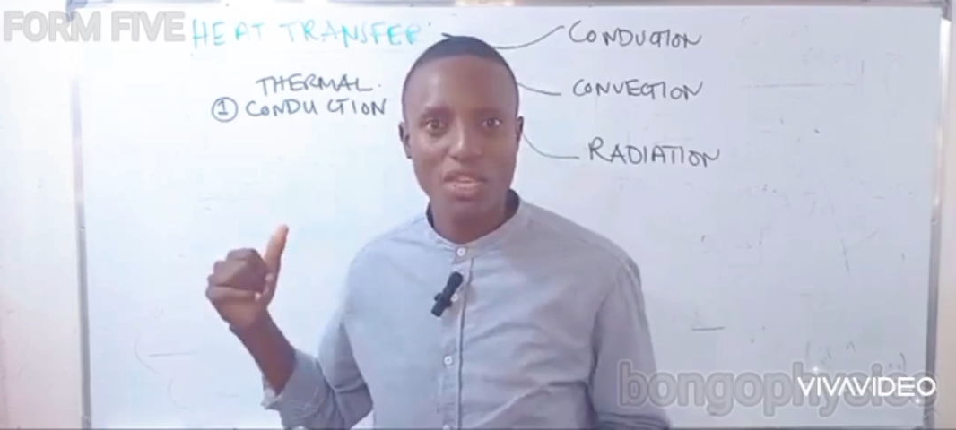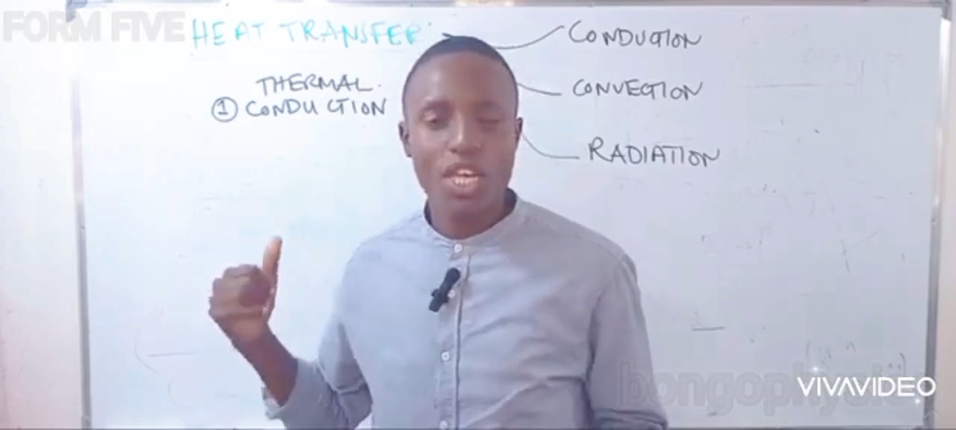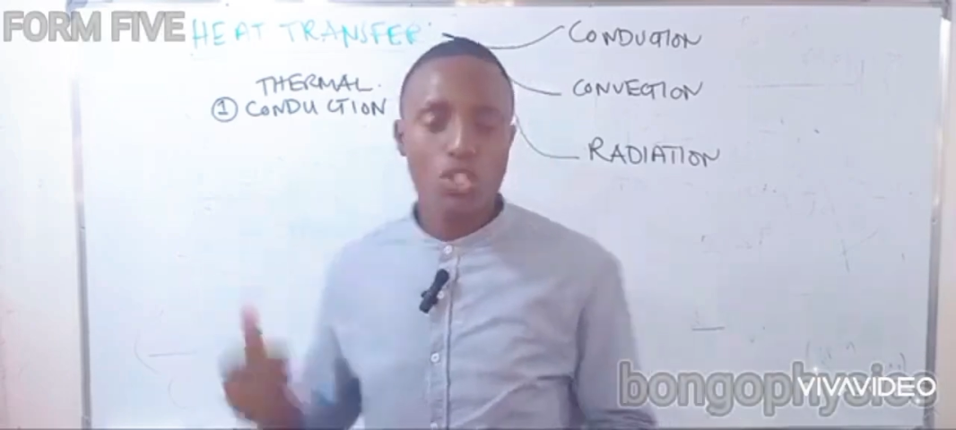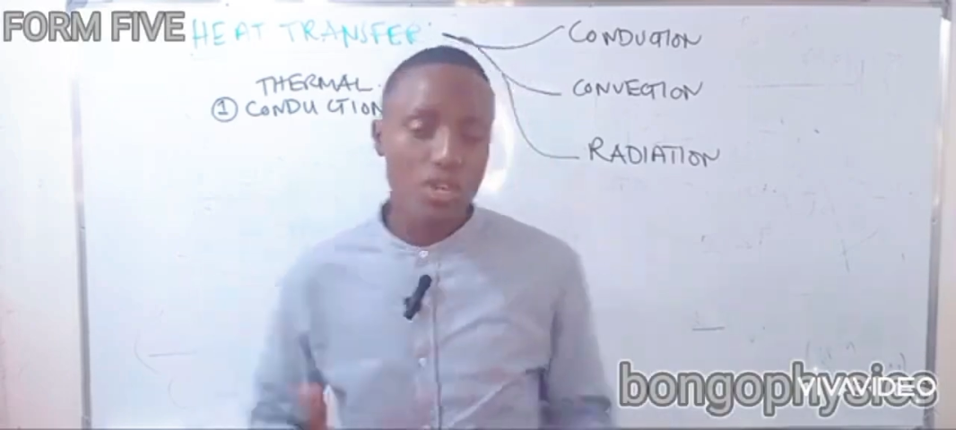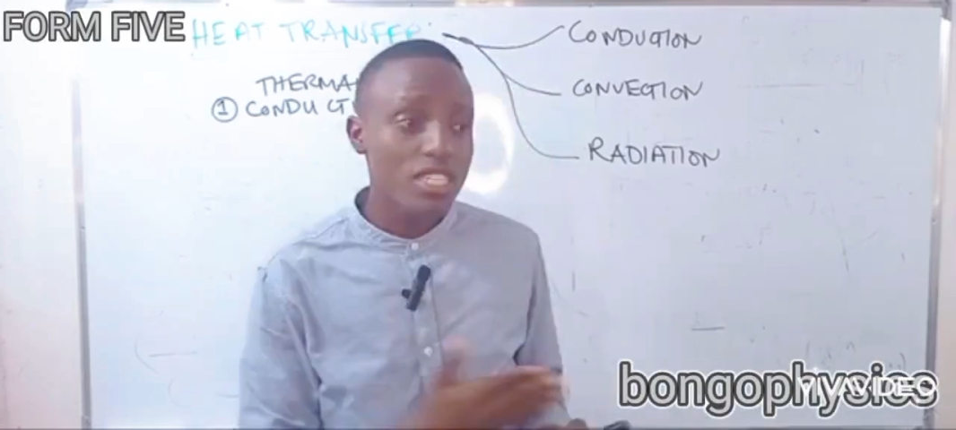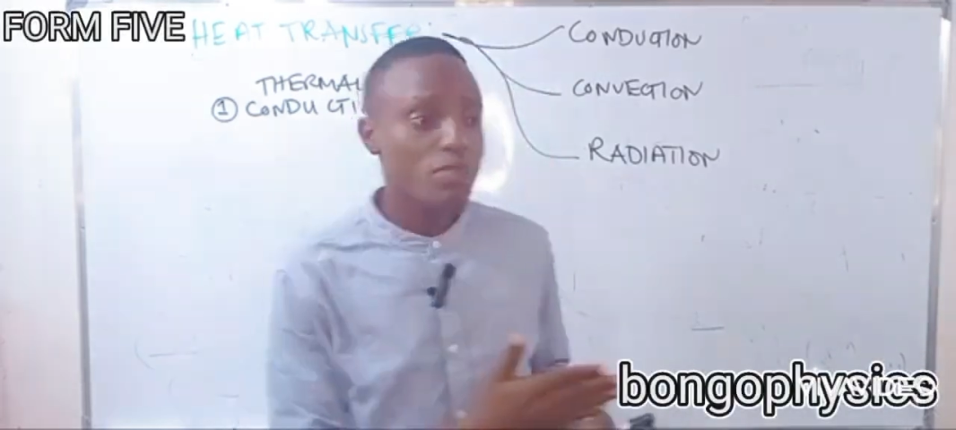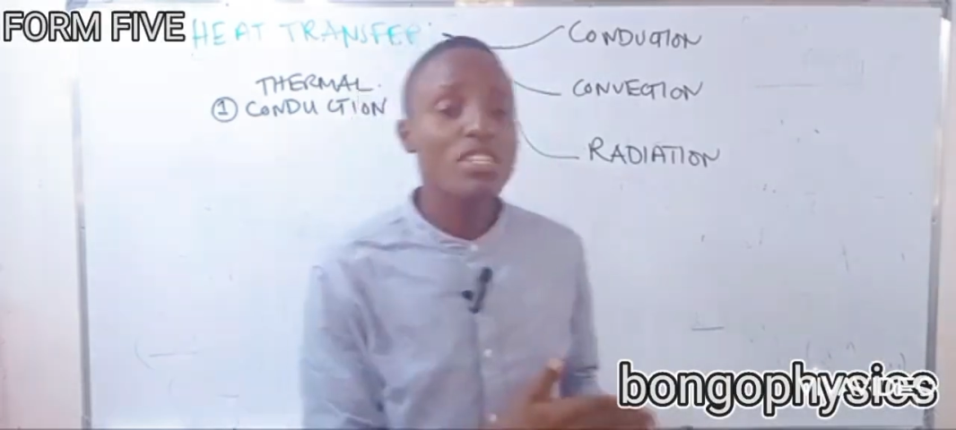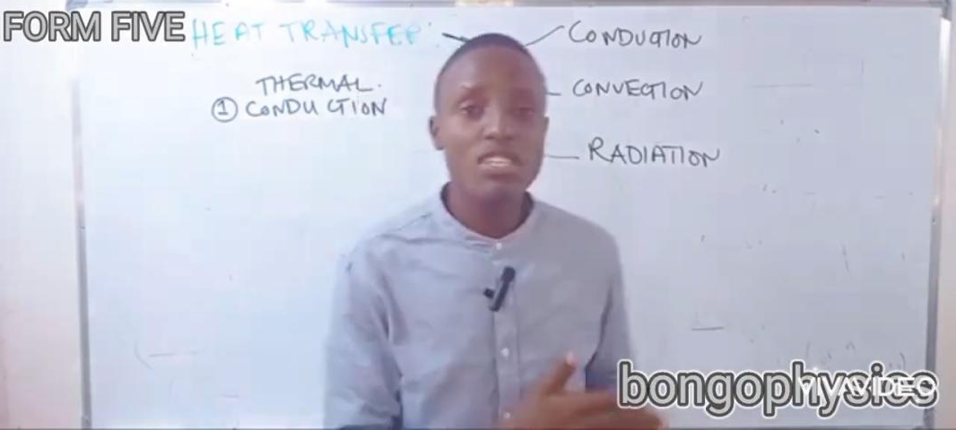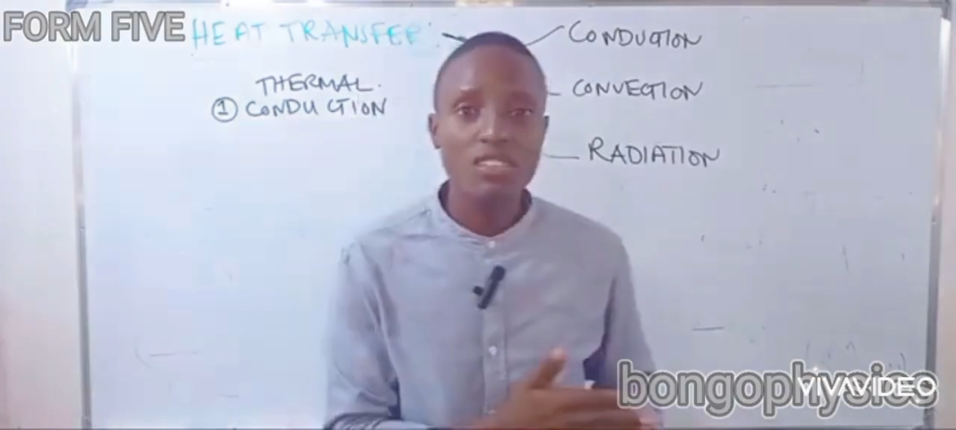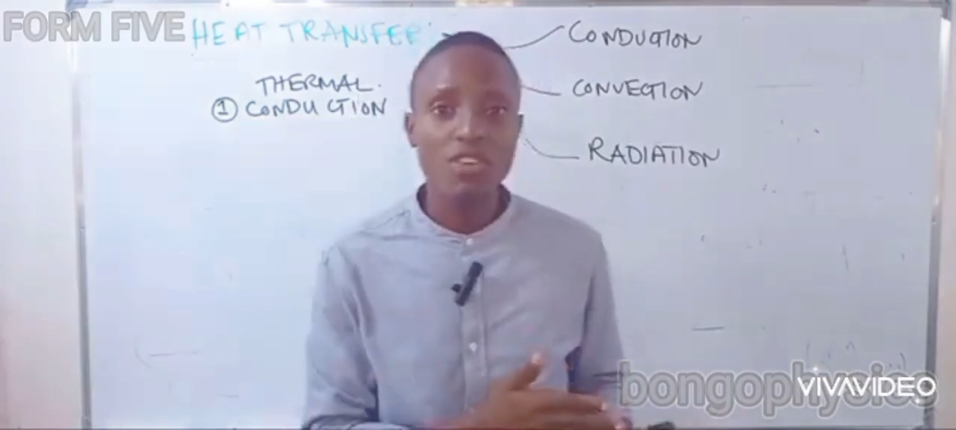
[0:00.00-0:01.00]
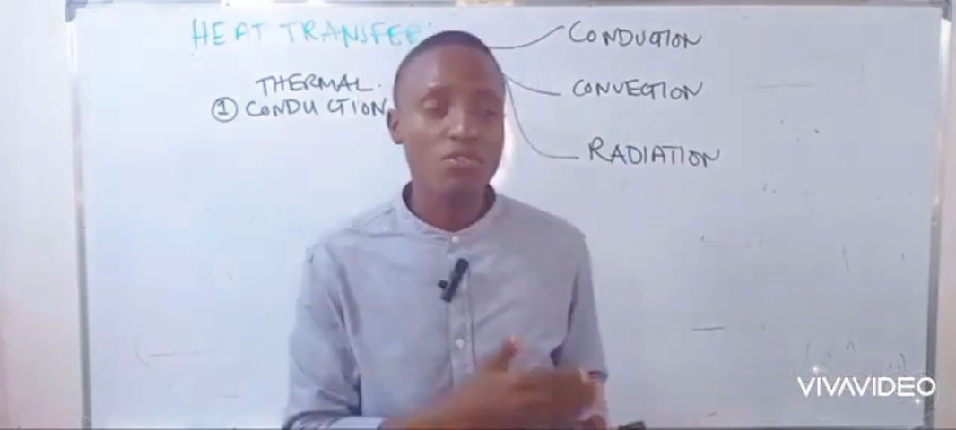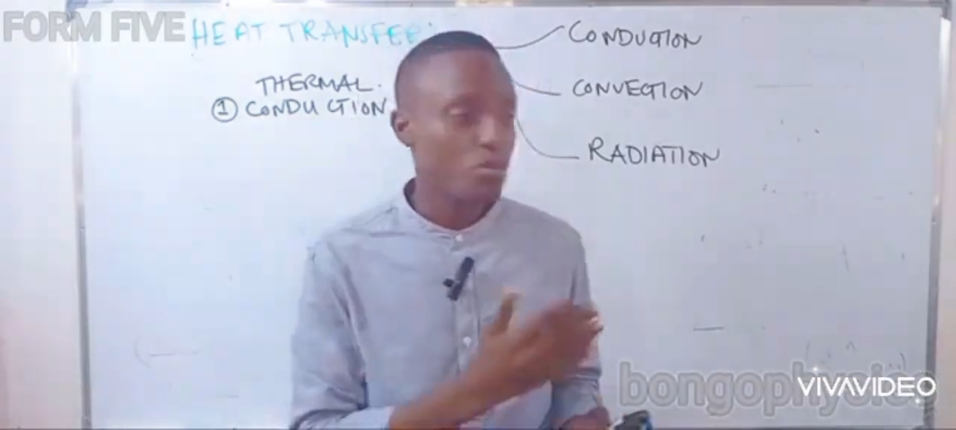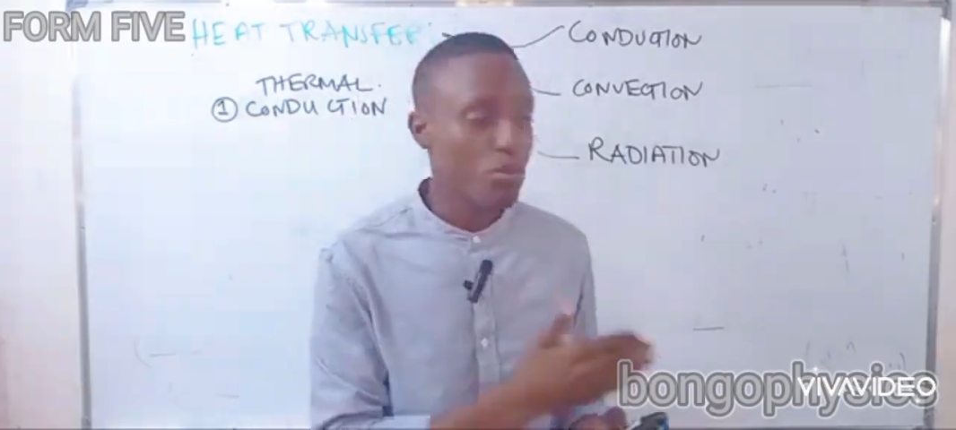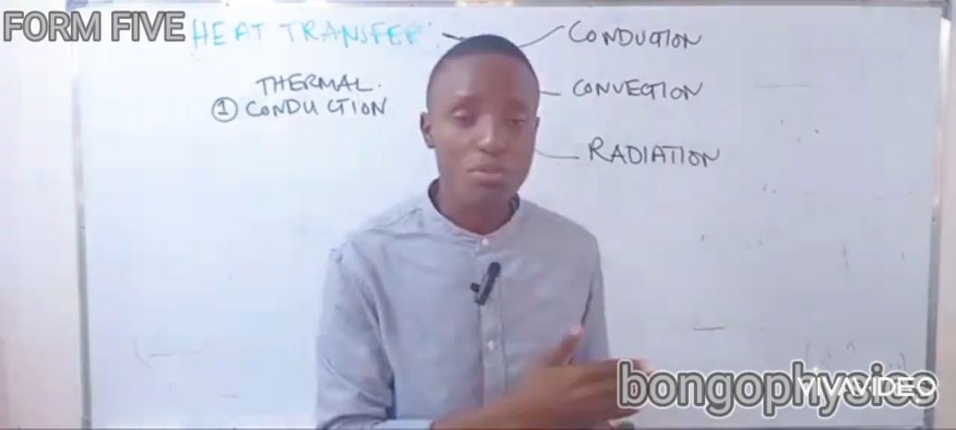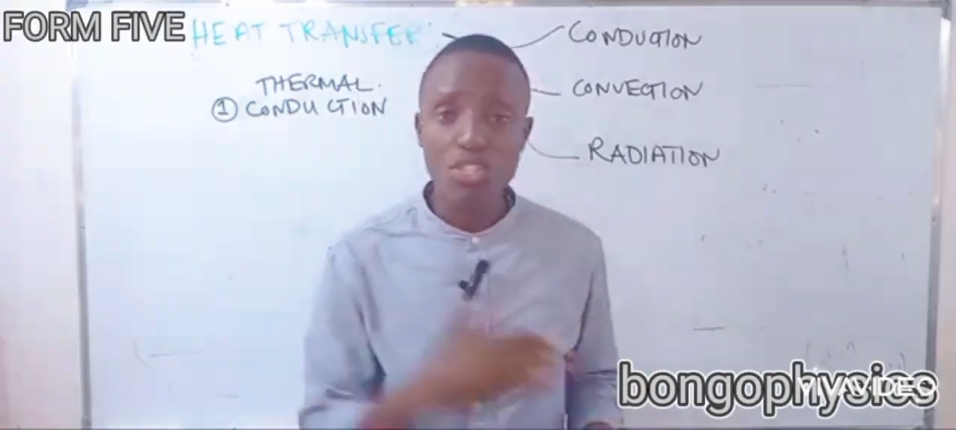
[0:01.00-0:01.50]
So heat is being transferred
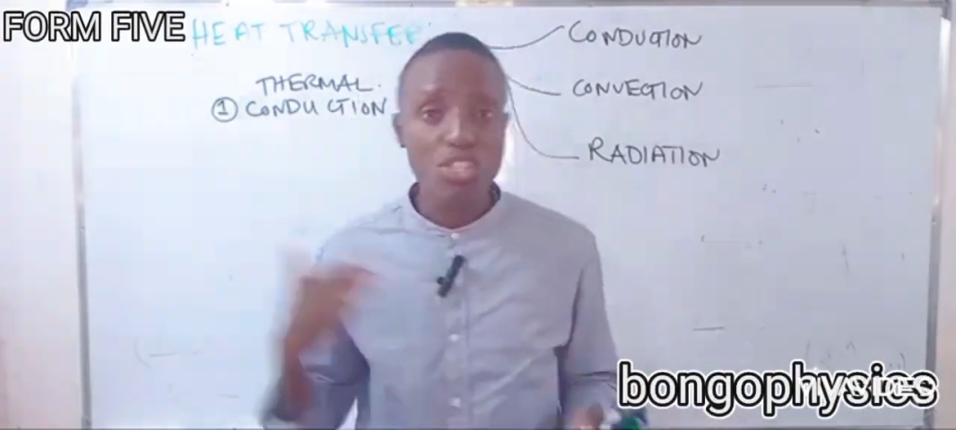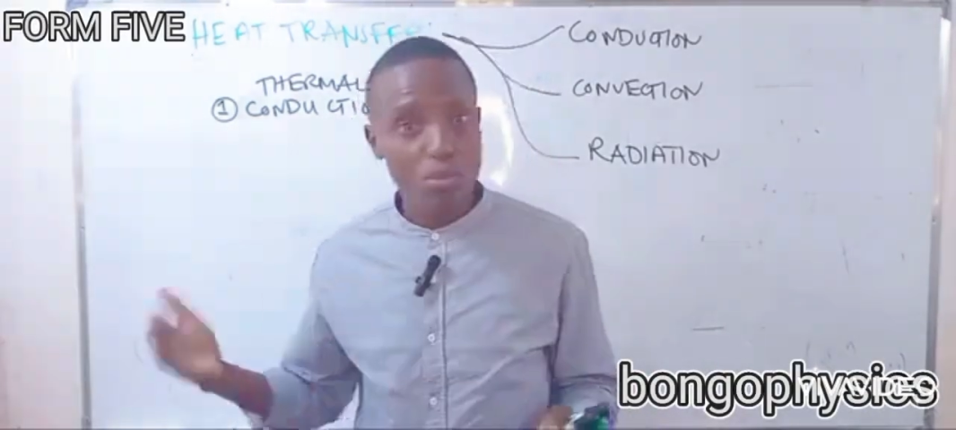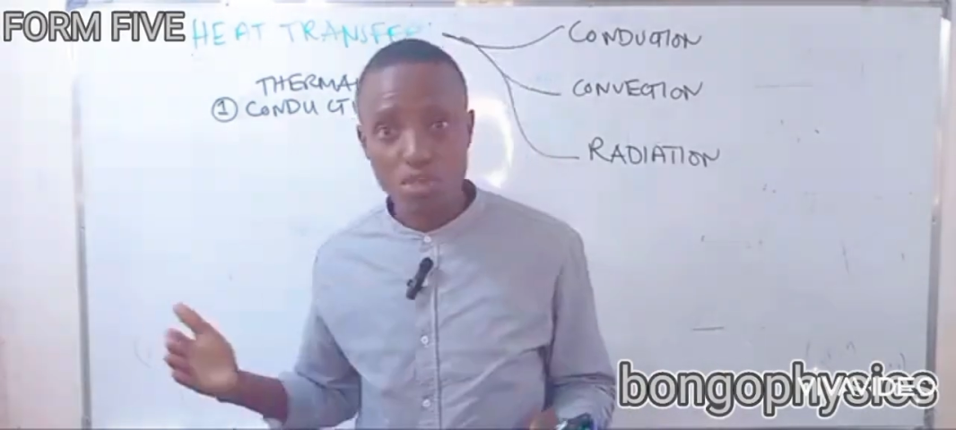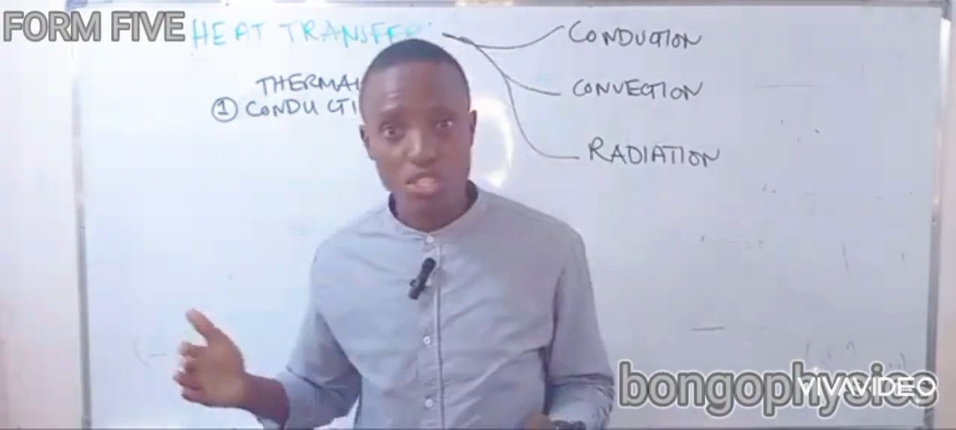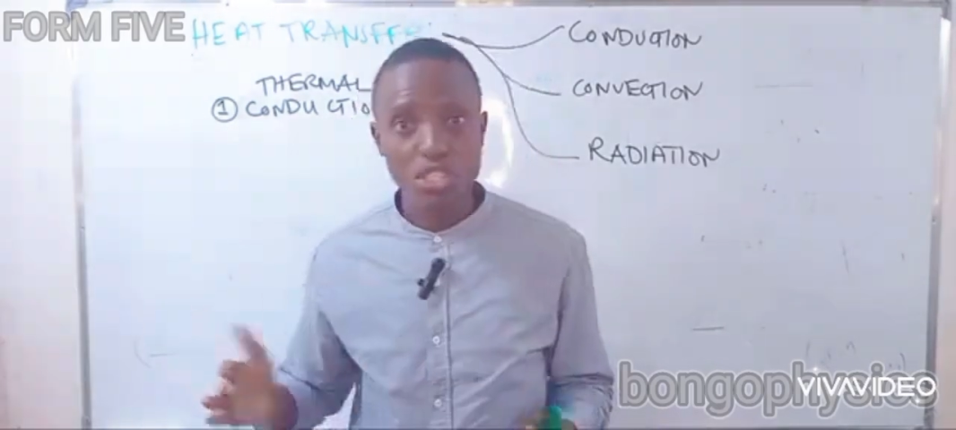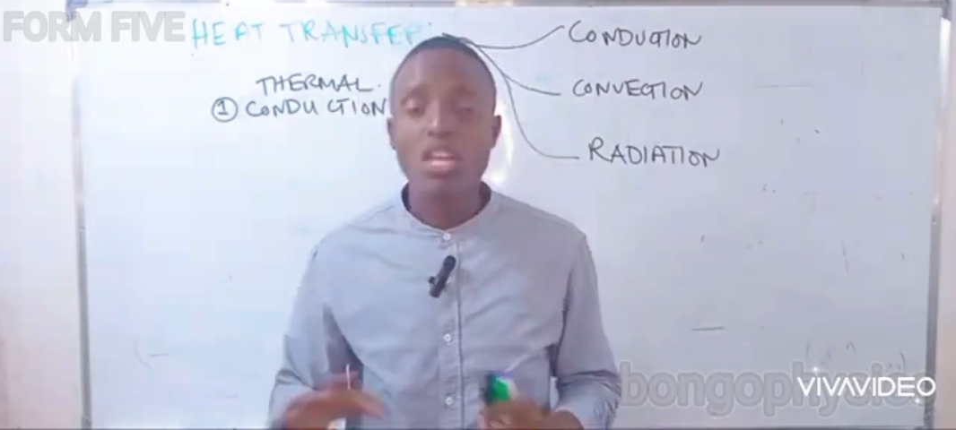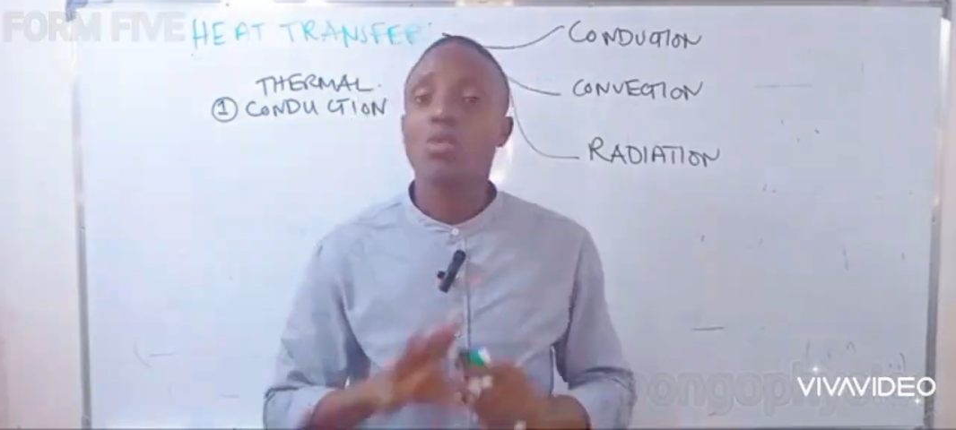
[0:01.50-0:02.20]
from the position to the position